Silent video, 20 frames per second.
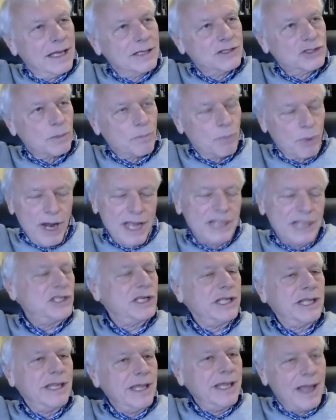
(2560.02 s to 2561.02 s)

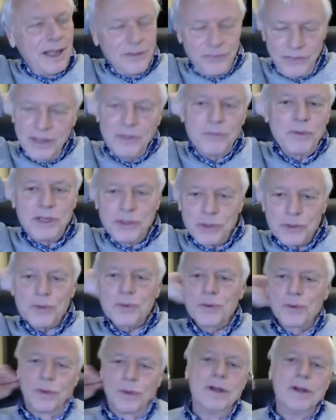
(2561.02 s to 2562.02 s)
surprisingly, I think we
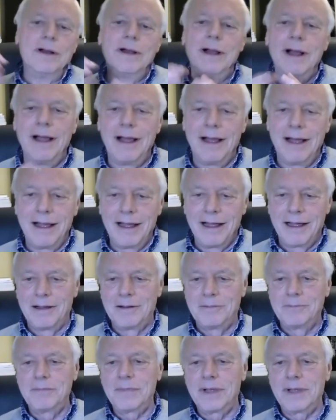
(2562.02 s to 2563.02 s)
do.
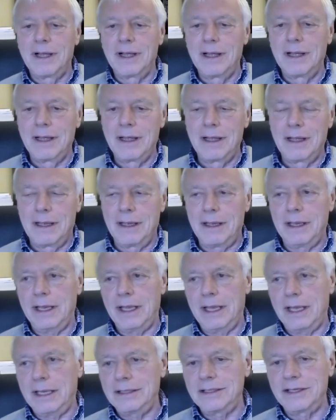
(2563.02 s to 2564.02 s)

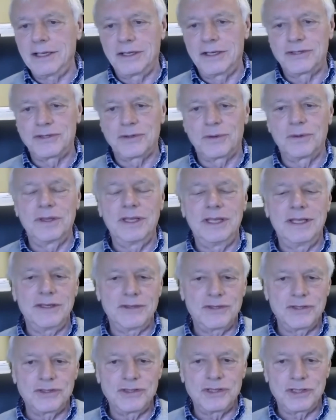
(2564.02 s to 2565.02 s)
And certainly
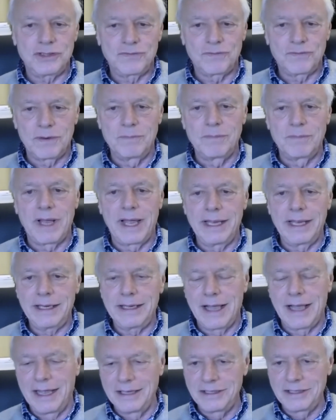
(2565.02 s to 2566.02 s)
this is just from my
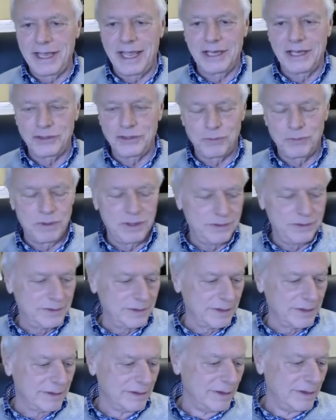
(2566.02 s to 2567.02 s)
contacts with
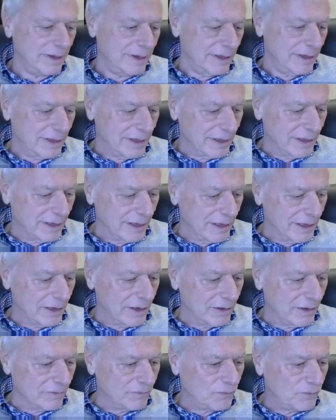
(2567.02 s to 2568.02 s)

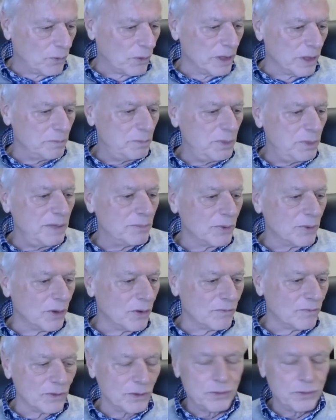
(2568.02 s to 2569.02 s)
foreign people
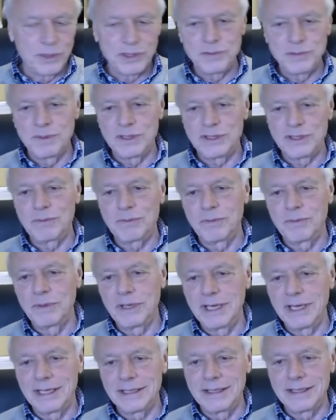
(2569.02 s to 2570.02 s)
over Christmas when
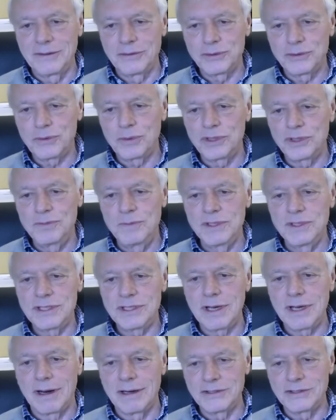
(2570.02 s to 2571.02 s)
we get those Christmas
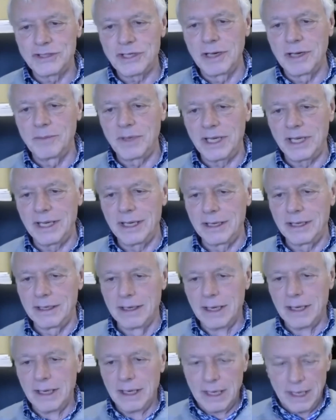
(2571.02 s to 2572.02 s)
cards coming
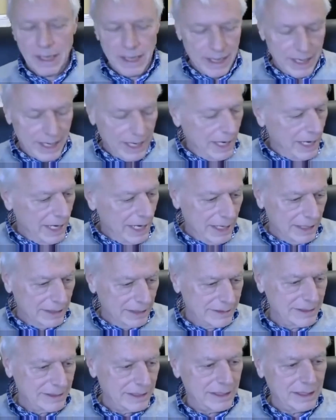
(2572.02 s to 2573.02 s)
in.
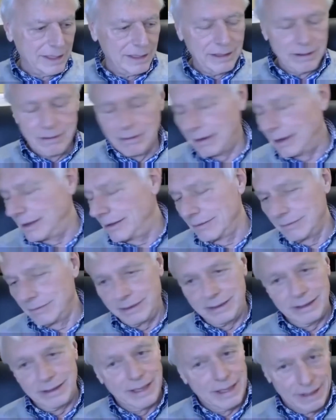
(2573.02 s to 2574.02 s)
And, I know
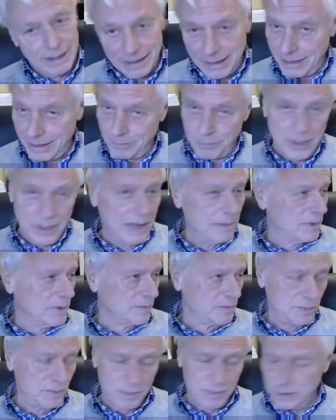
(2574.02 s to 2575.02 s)
you got a lot of
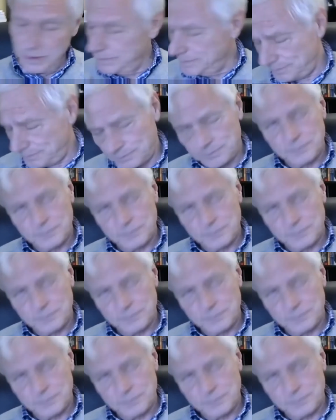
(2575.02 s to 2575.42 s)
problems, but,